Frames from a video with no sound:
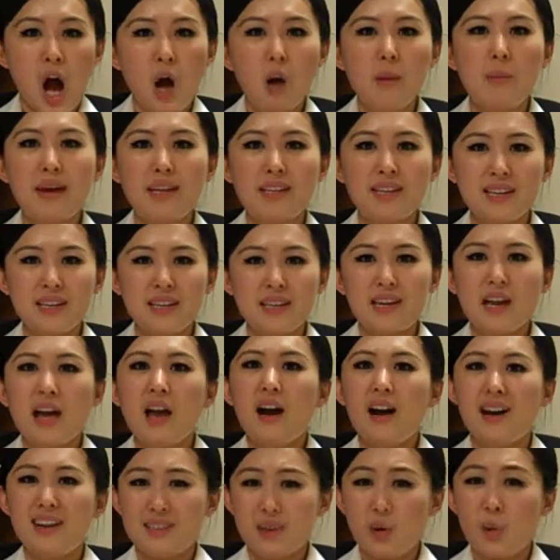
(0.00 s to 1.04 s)
how many
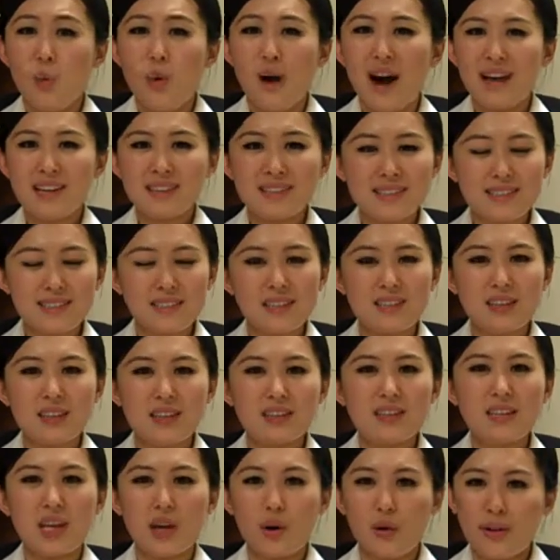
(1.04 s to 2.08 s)
advanced
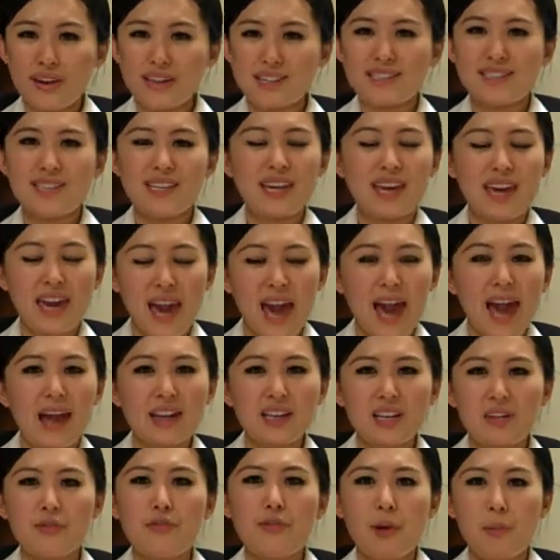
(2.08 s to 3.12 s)
degrees they
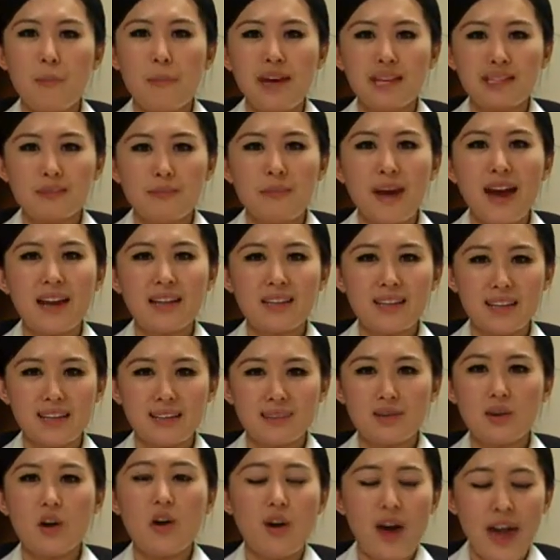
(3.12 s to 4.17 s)
get from
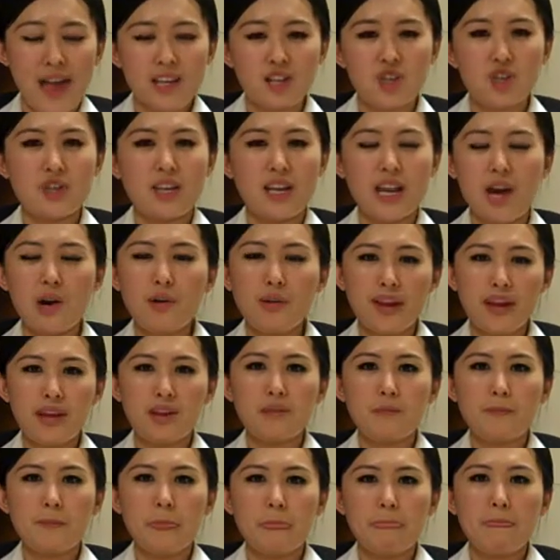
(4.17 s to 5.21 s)
mathematics or
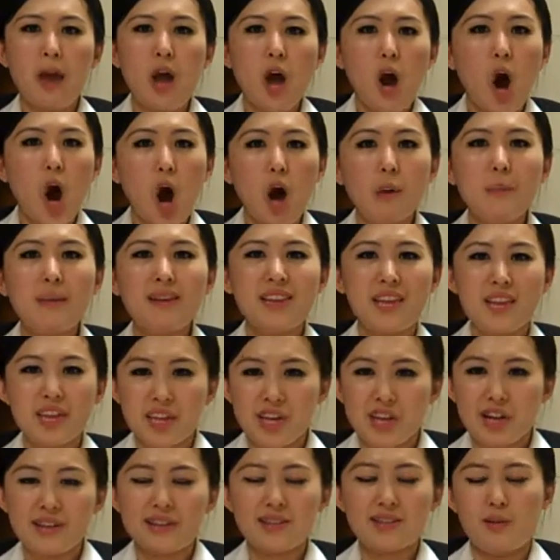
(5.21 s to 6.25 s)
engineering, how many
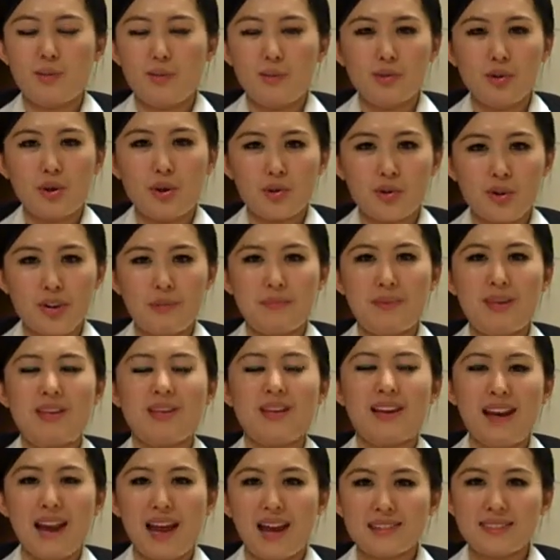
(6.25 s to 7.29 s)
years of
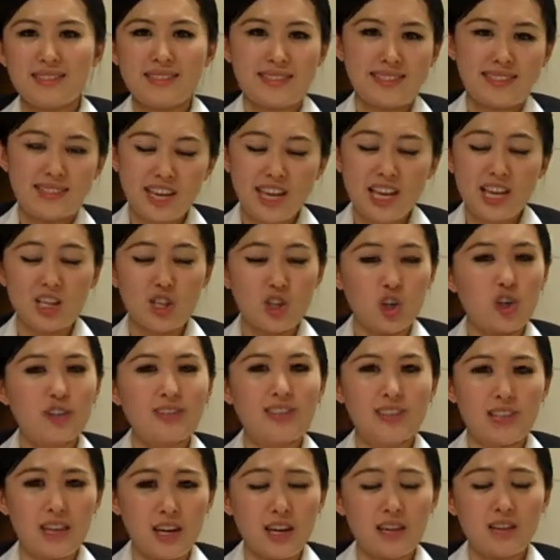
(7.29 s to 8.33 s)
programming classes they
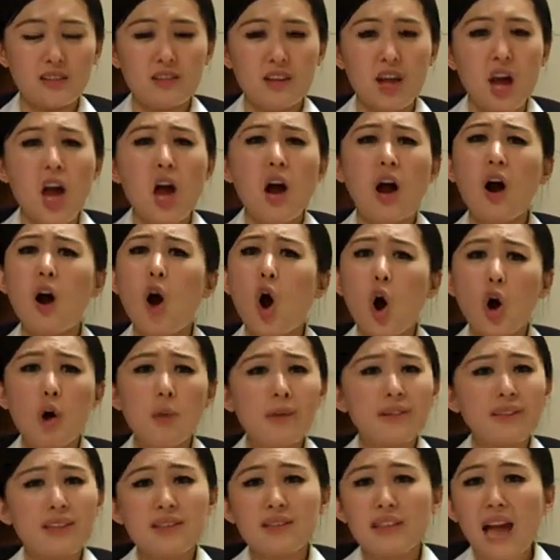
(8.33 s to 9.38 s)
enrolled in, or how
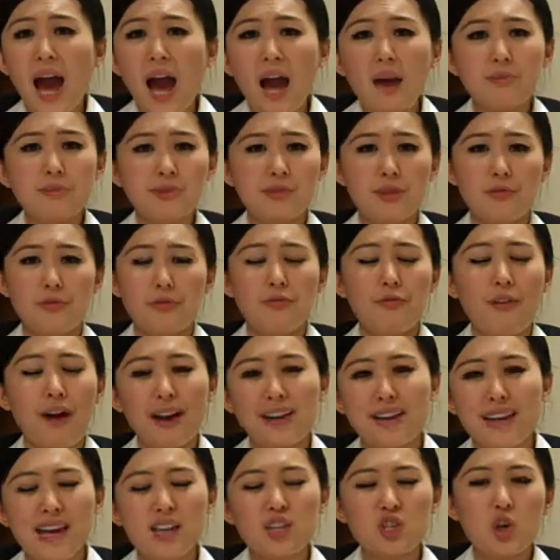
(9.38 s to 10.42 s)
many types of
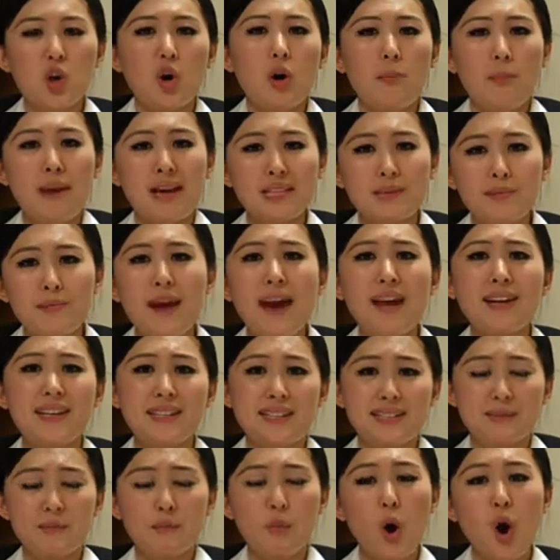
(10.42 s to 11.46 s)
financial or
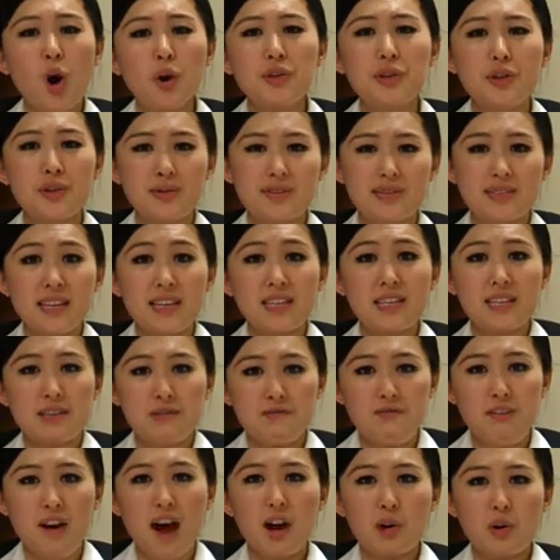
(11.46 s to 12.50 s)
mathematics models they
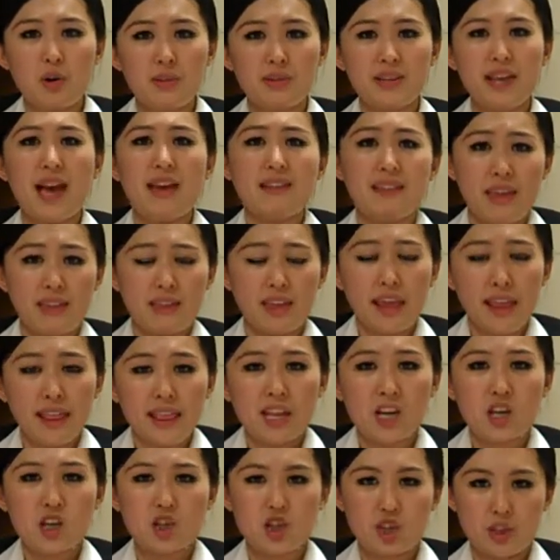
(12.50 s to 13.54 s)
developed at an
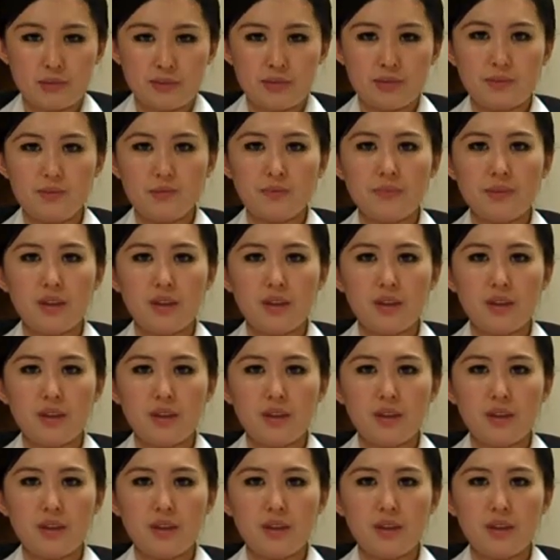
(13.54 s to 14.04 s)
internship.